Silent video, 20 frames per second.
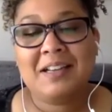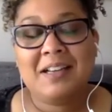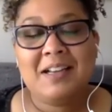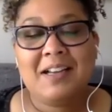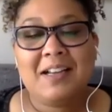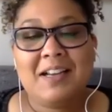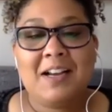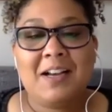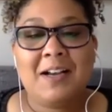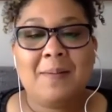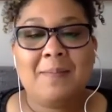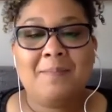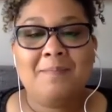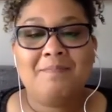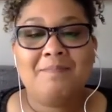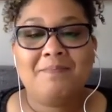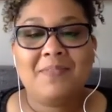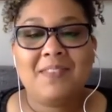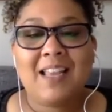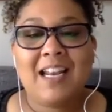
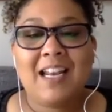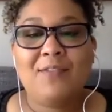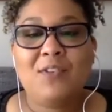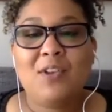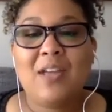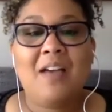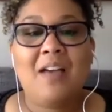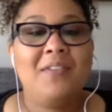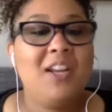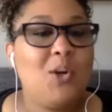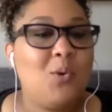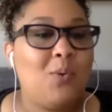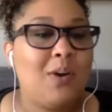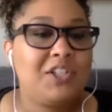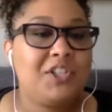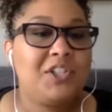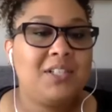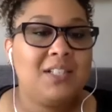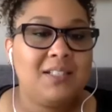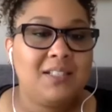Um, and if you have any
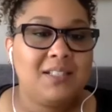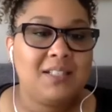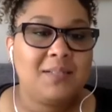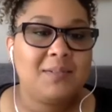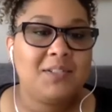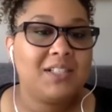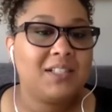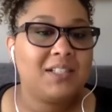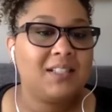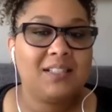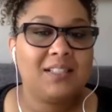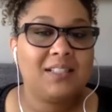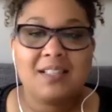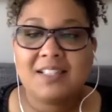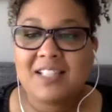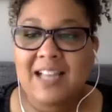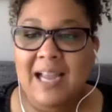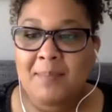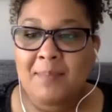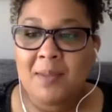questions, just
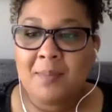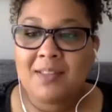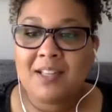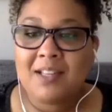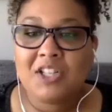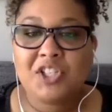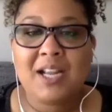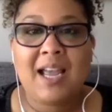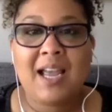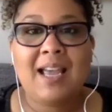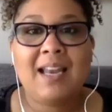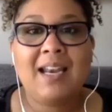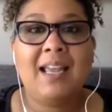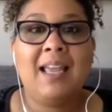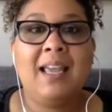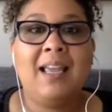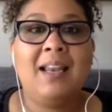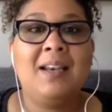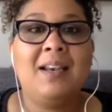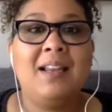type them in the chat
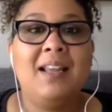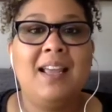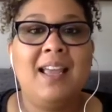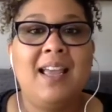and,